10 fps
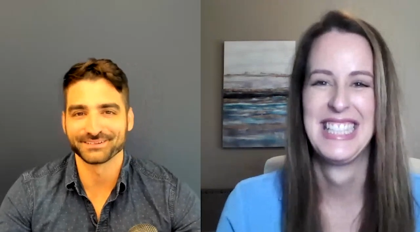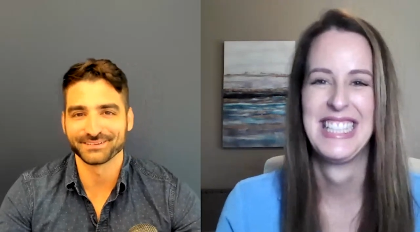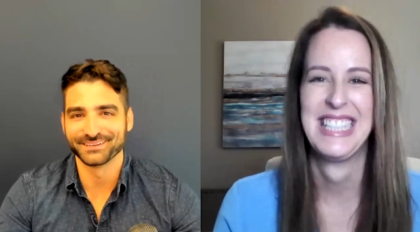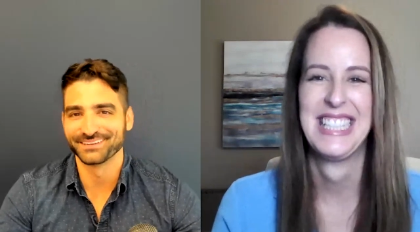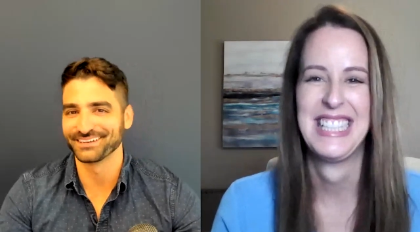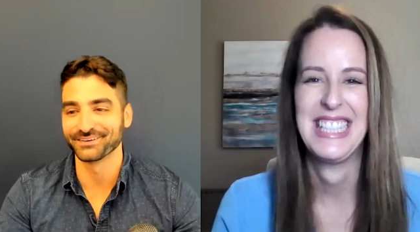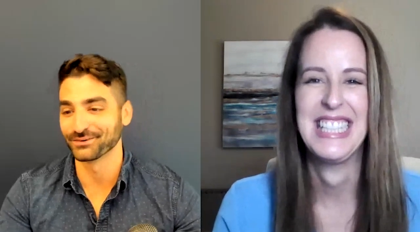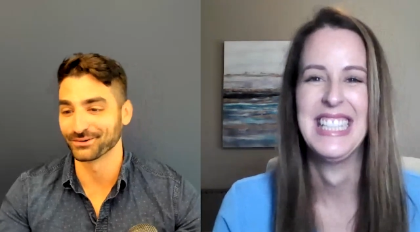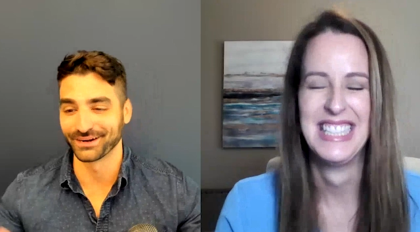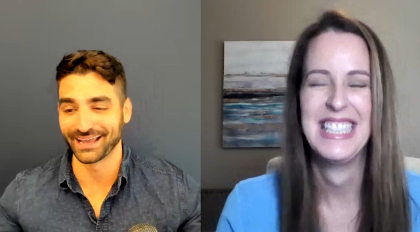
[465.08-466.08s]
Speaker 1: hasn't, you
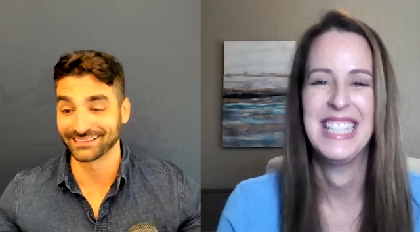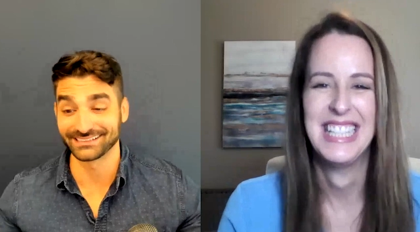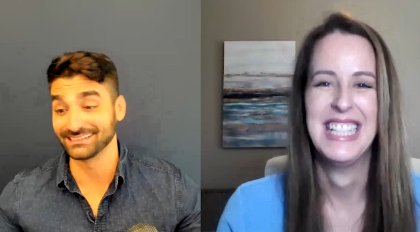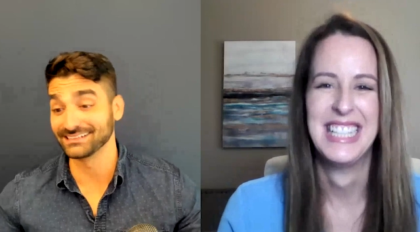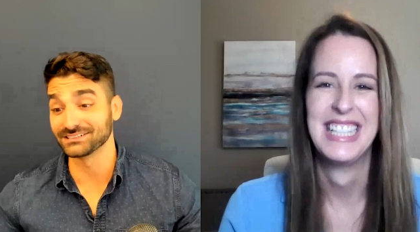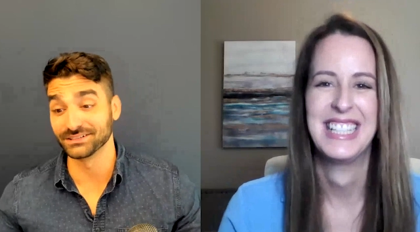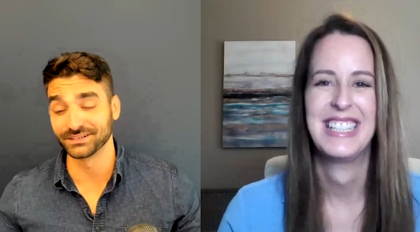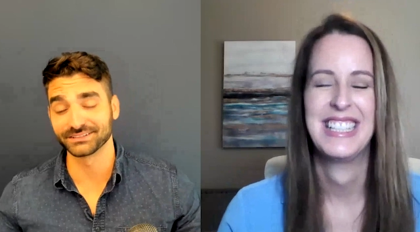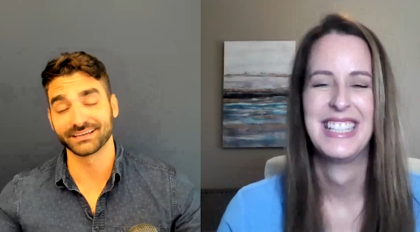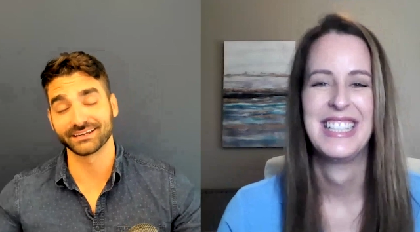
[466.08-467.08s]
know, or has at least
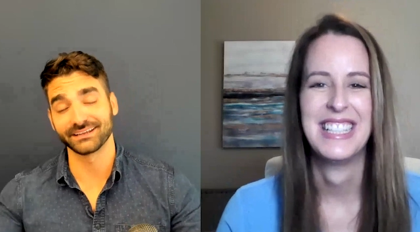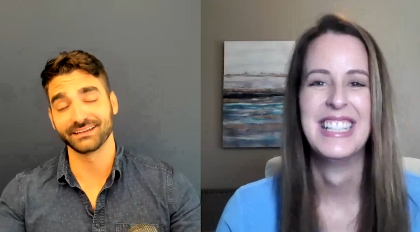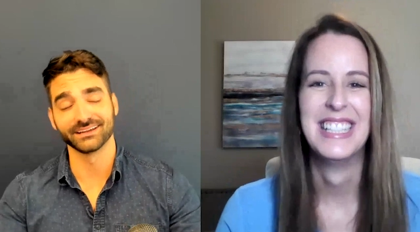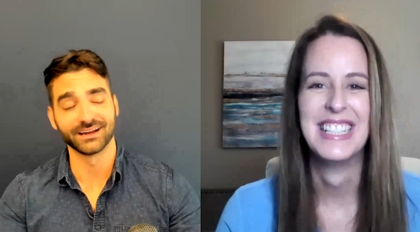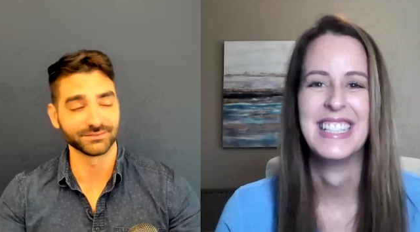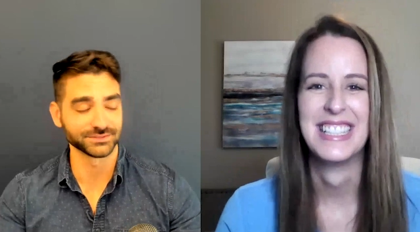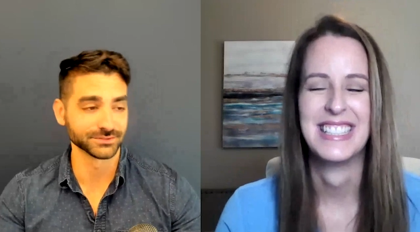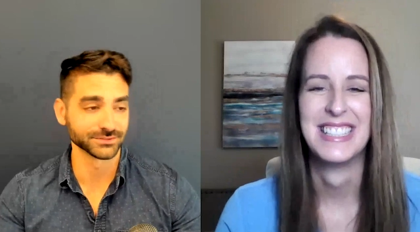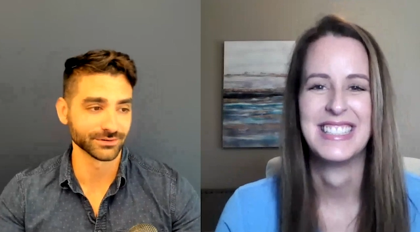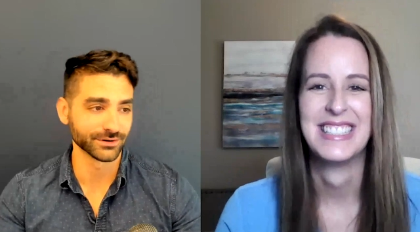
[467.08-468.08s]
looked at a
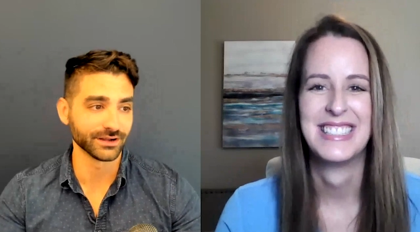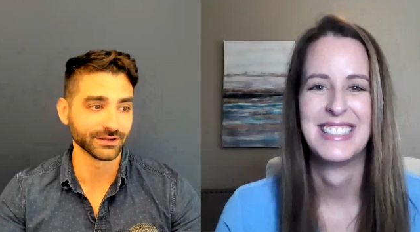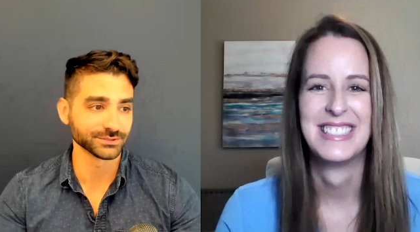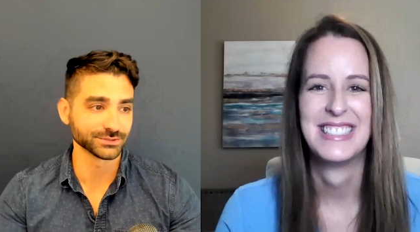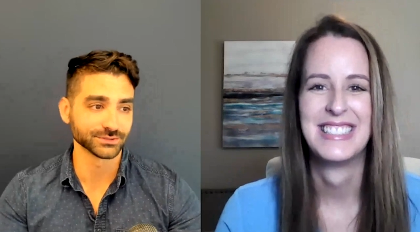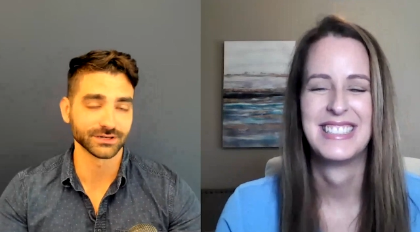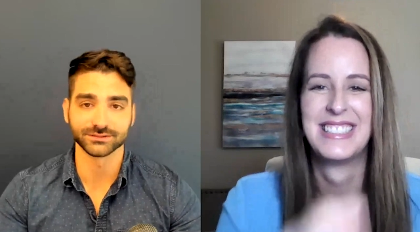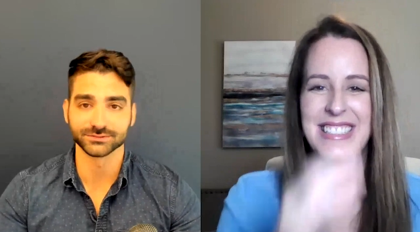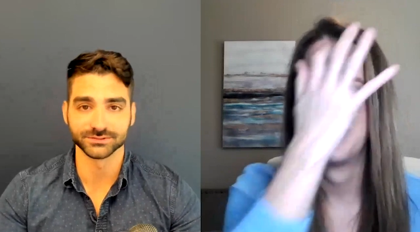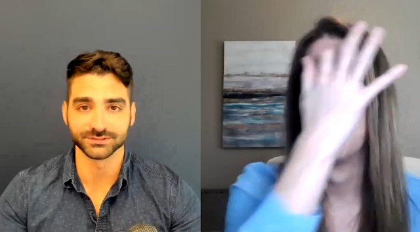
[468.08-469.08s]
offshore or onshore
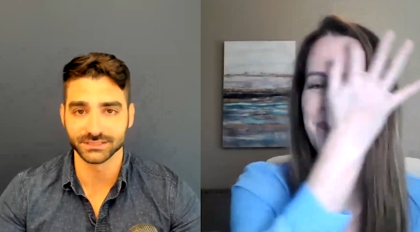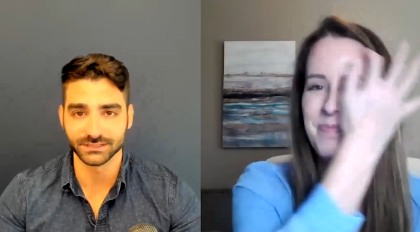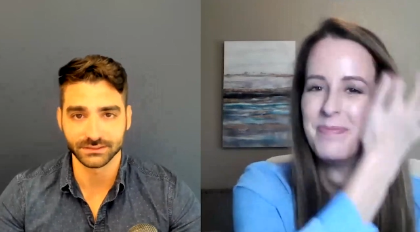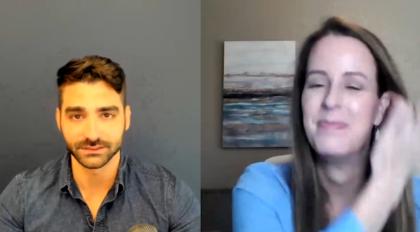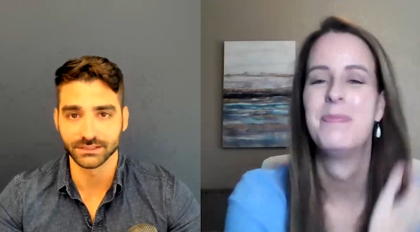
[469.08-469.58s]
outsourcing mm-hmm.